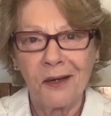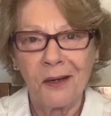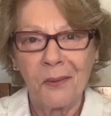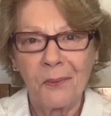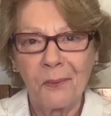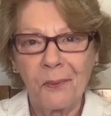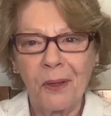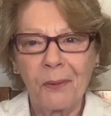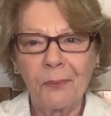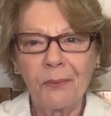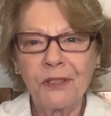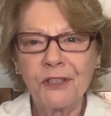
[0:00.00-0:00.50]

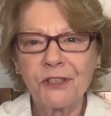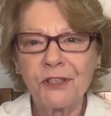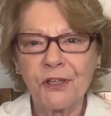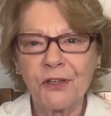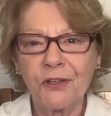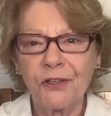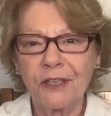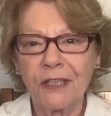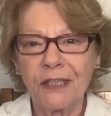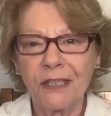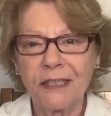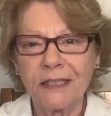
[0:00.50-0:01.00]
where we
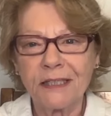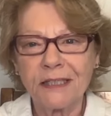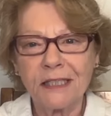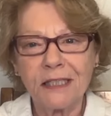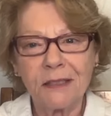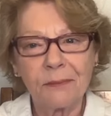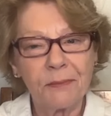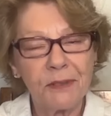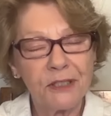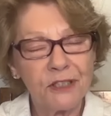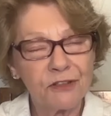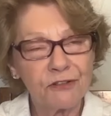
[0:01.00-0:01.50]
journey into the
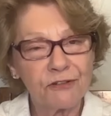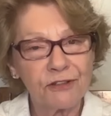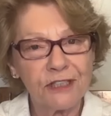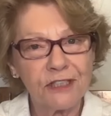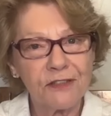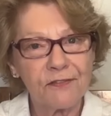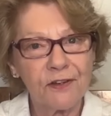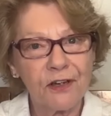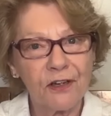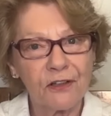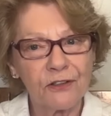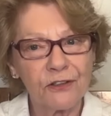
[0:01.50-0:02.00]
mysteries
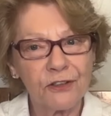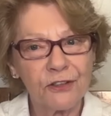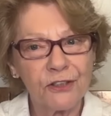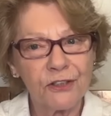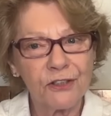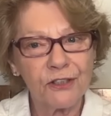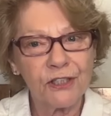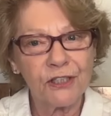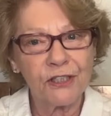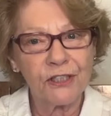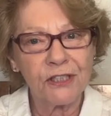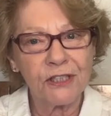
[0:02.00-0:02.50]
of
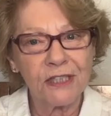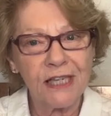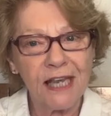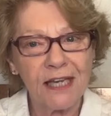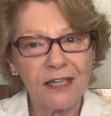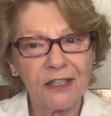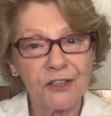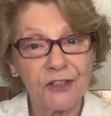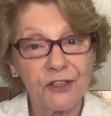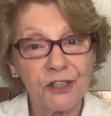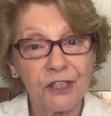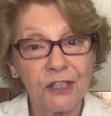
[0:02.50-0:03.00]
consciousness,
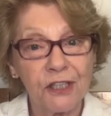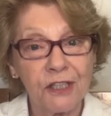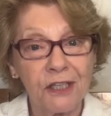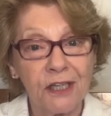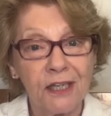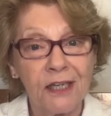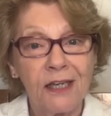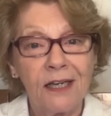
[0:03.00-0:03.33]
energy,